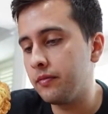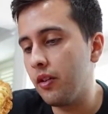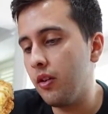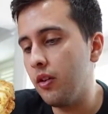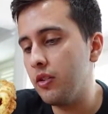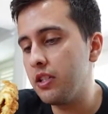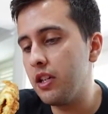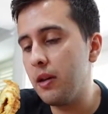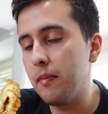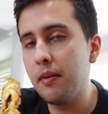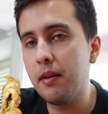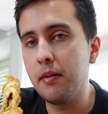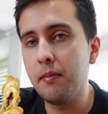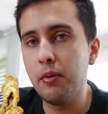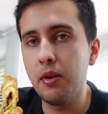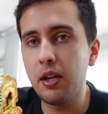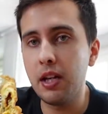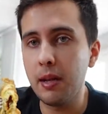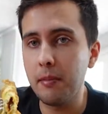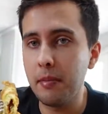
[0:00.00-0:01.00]
Also, I've been
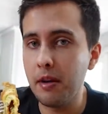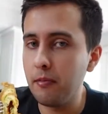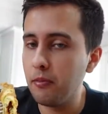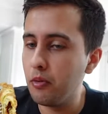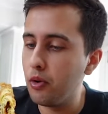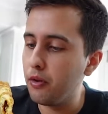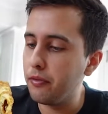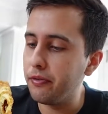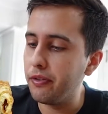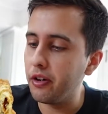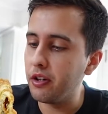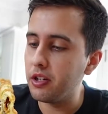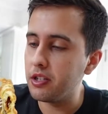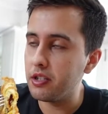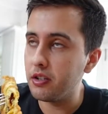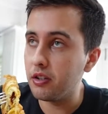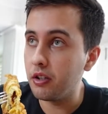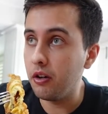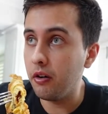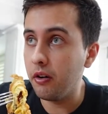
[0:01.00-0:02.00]
putting a bit more focus
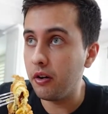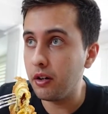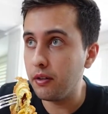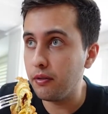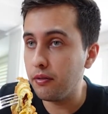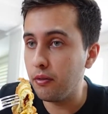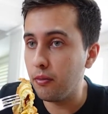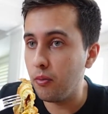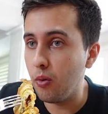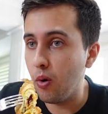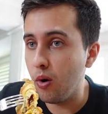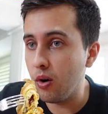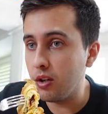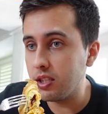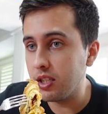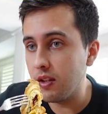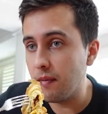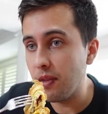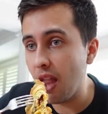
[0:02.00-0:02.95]
on going for walks